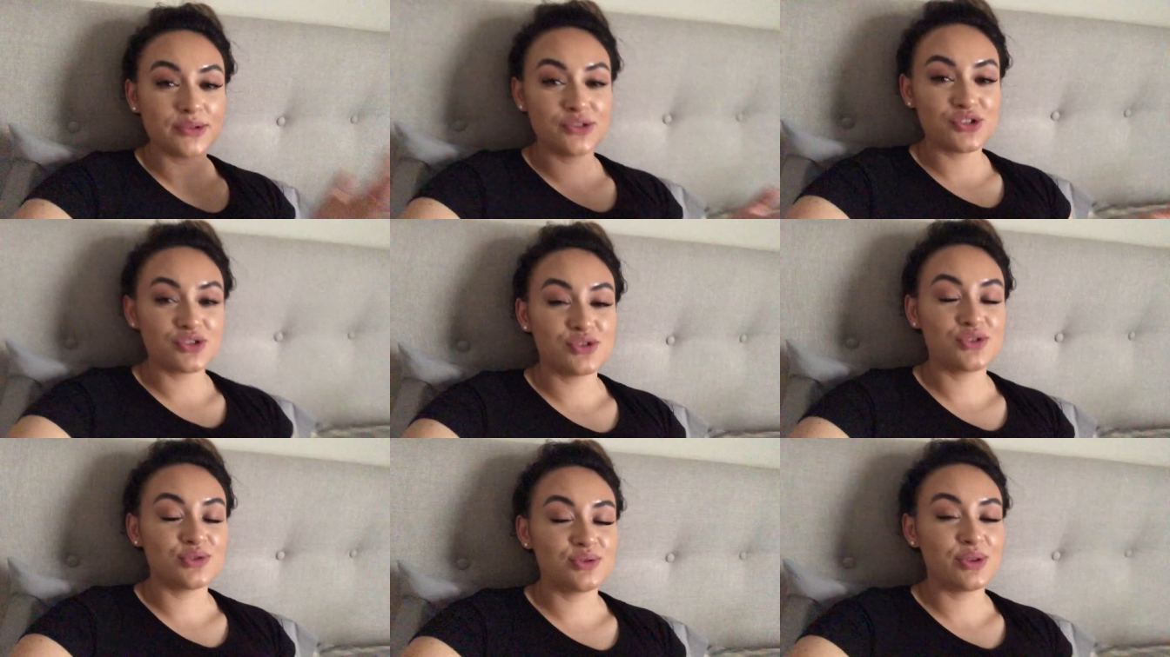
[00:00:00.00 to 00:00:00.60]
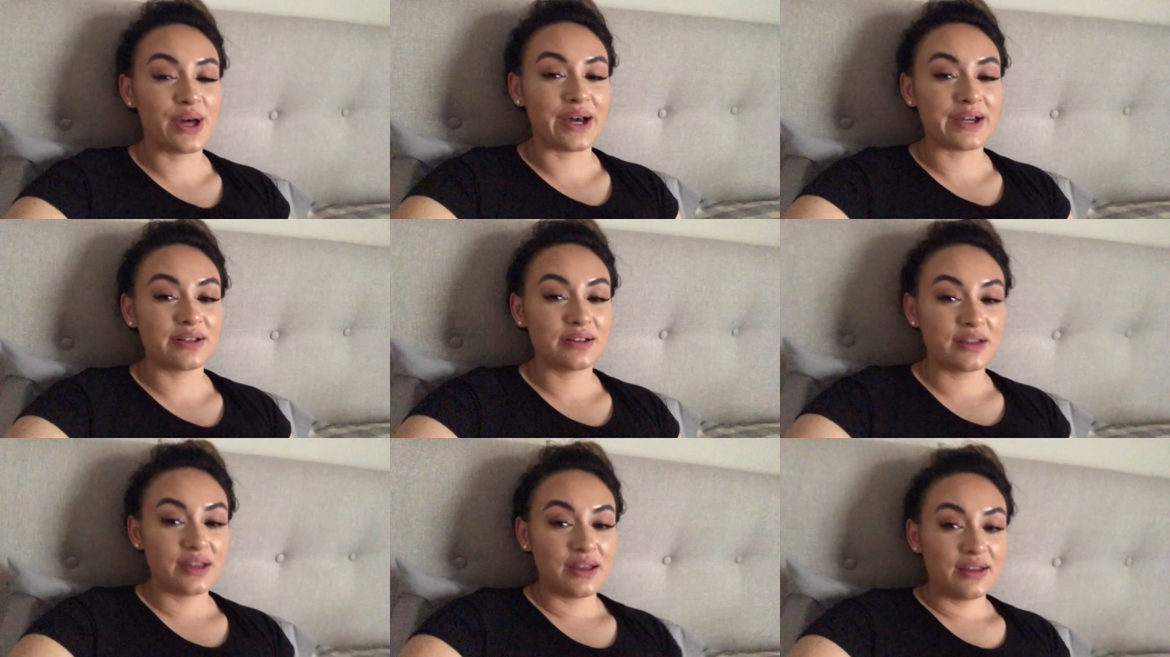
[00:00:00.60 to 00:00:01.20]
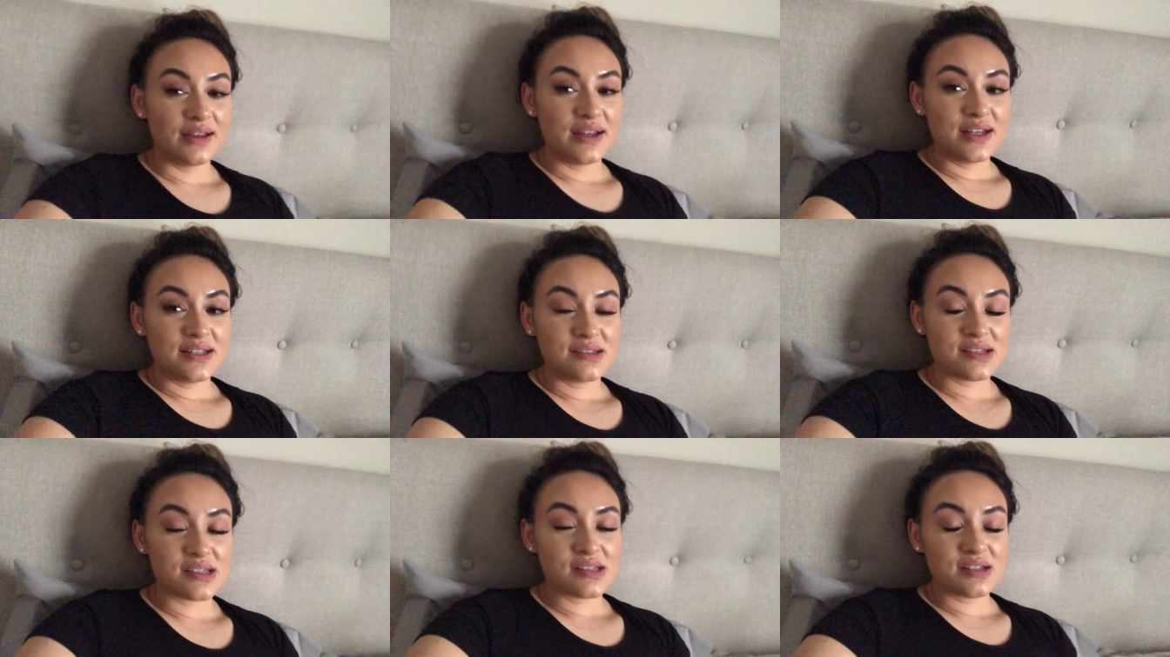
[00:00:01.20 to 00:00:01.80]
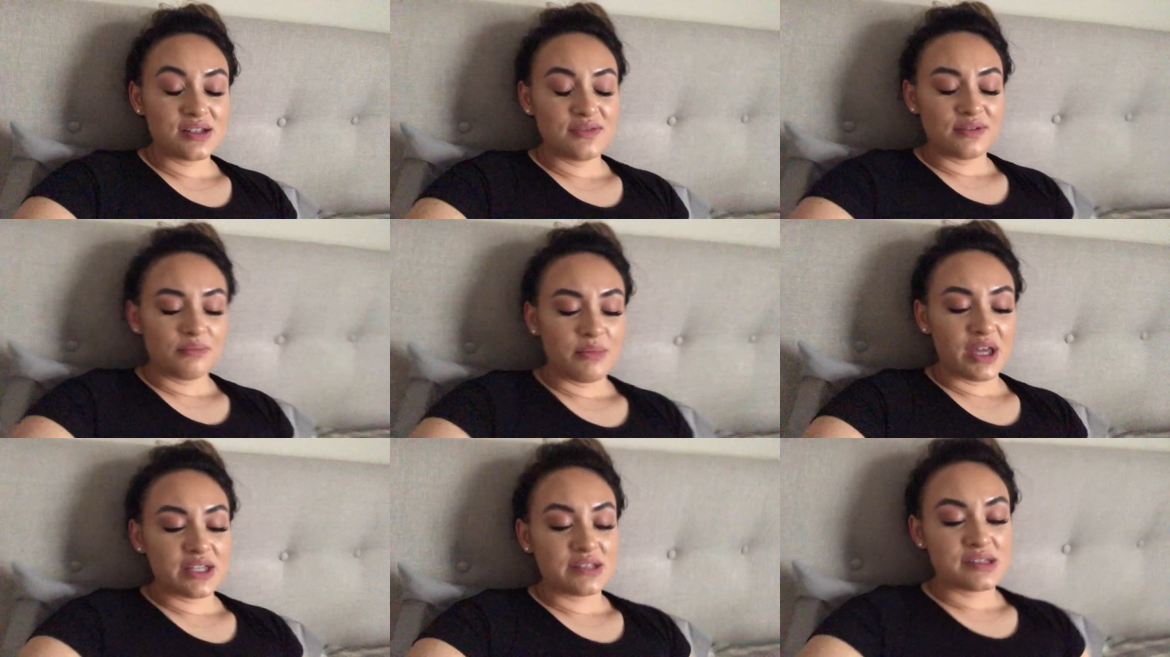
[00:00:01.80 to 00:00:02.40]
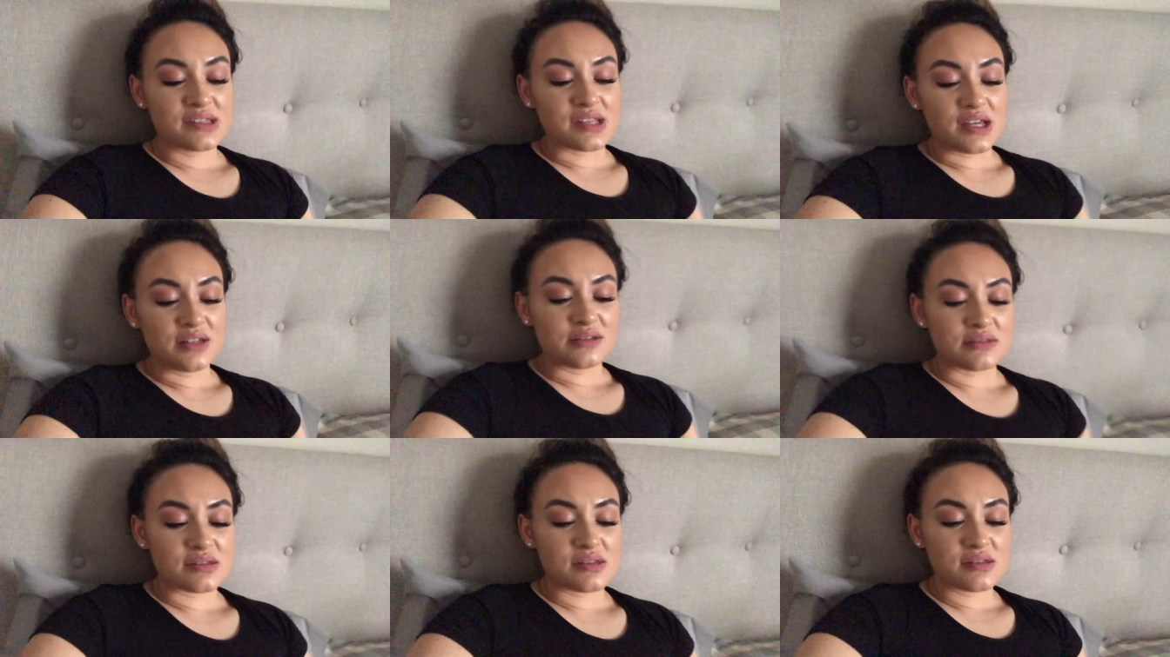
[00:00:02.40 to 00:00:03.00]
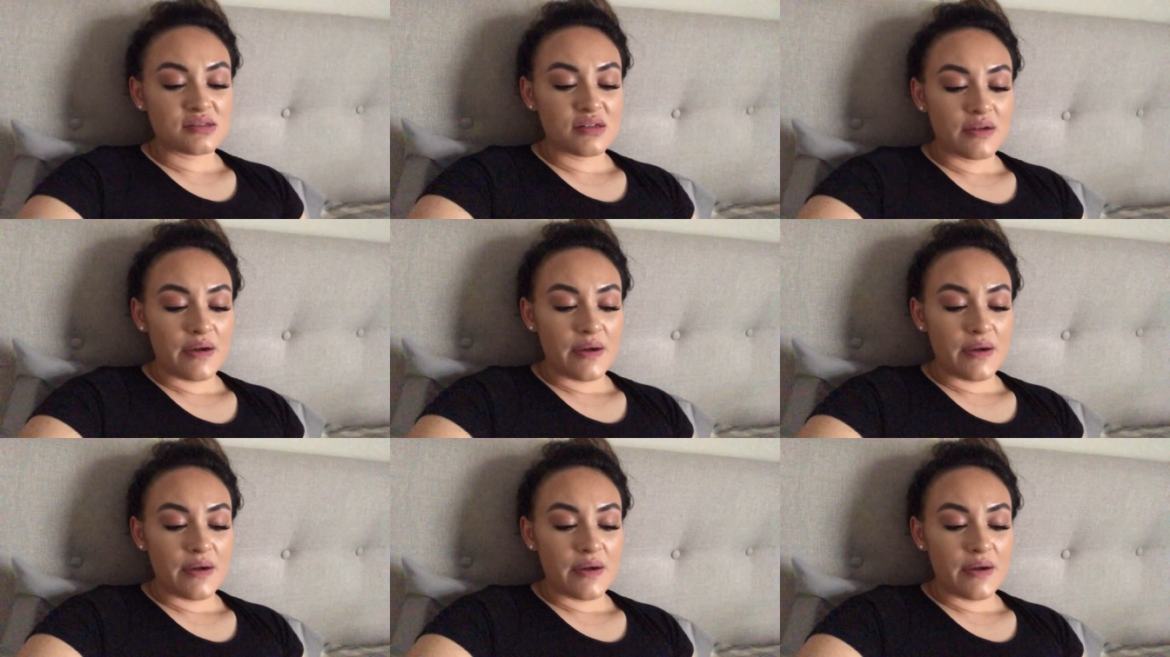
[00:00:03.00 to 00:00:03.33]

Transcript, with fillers: would you do that? It doesn't even make sense.